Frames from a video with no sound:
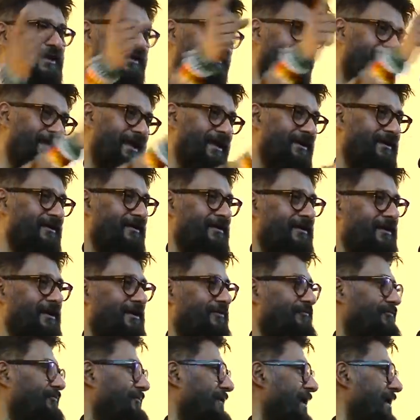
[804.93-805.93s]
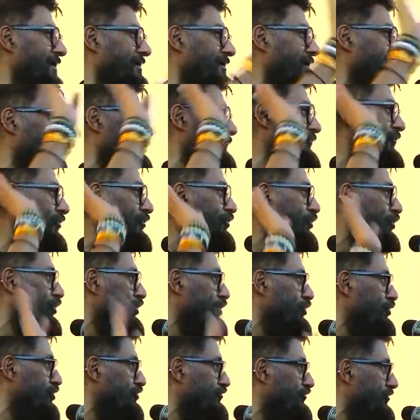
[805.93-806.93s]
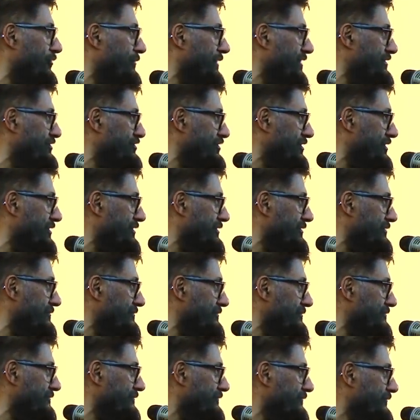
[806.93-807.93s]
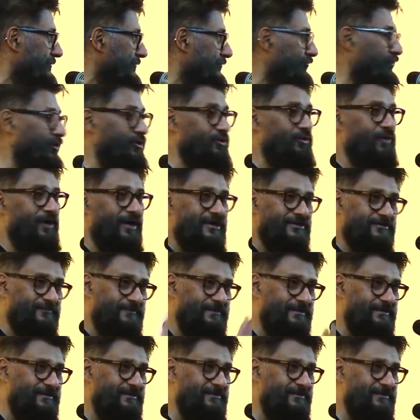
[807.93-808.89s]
then it can come for good use for my children, for your husband.